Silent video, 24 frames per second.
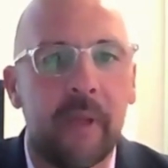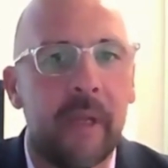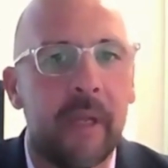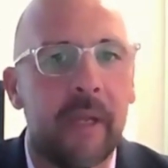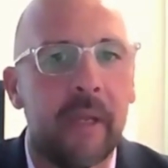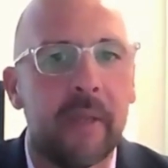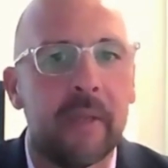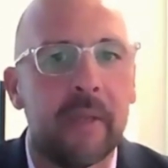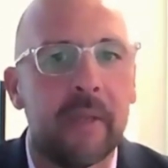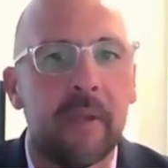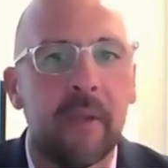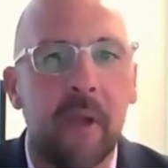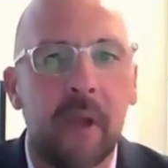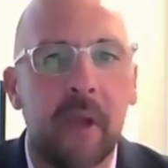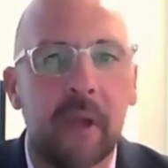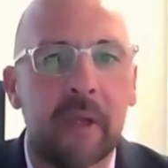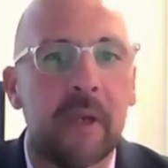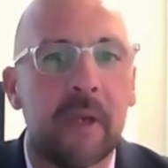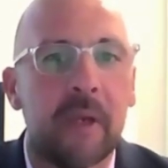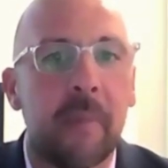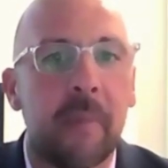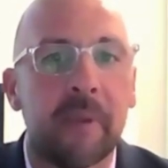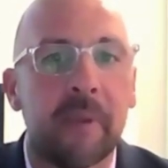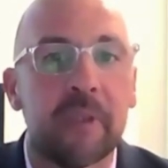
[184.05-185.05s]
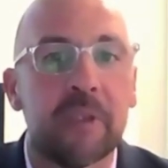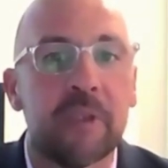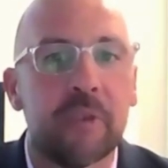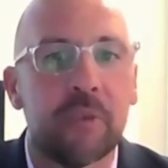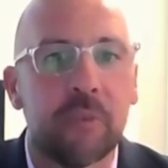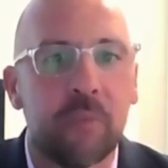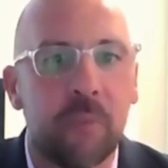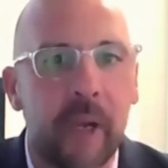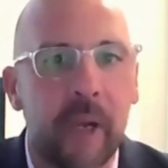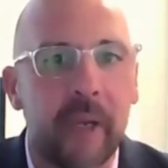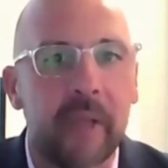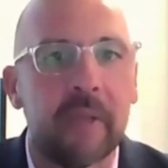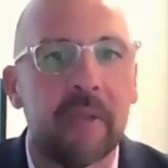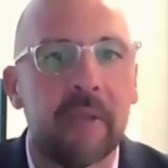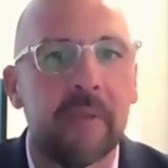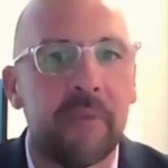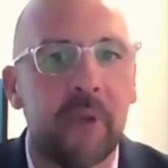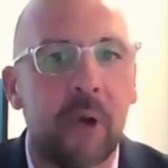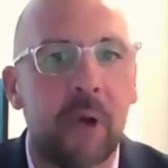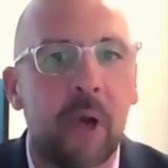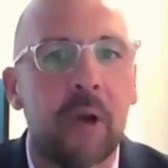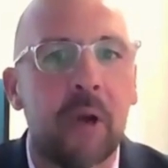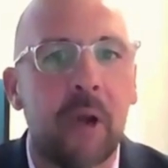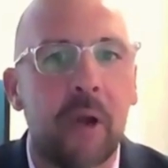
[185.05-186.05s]
and the economic strength of
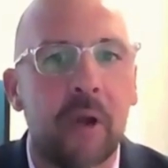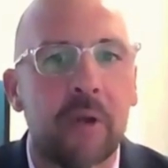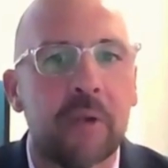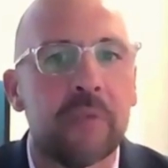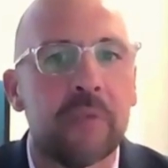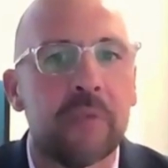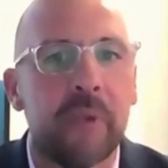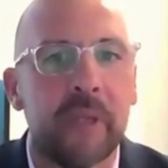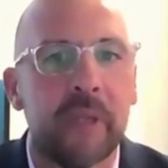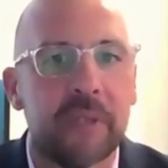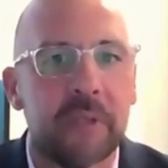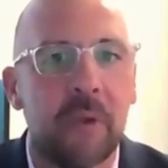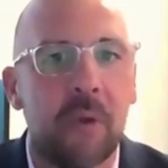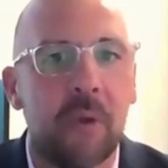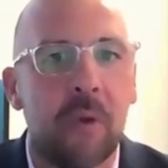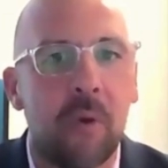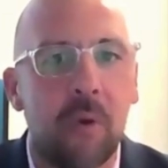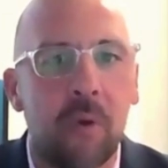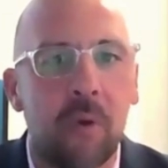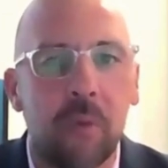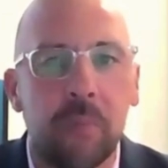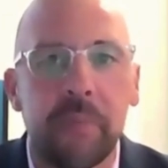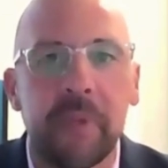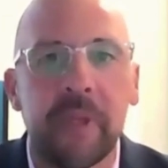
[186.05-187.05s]
our country as a whole.